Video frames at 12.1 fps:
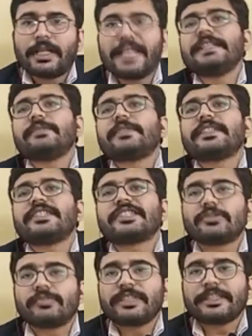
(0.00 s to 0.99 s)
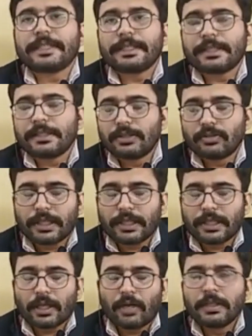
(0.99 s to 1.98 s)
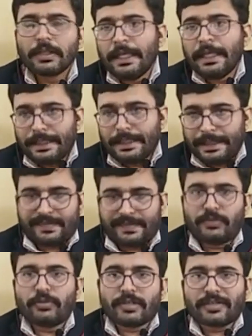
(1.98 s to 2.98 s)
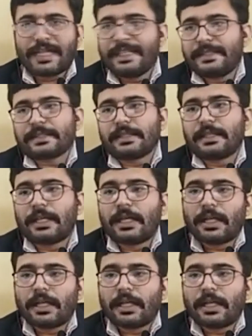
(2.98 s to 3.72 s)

anybody should be taking into account. Yes, you are right.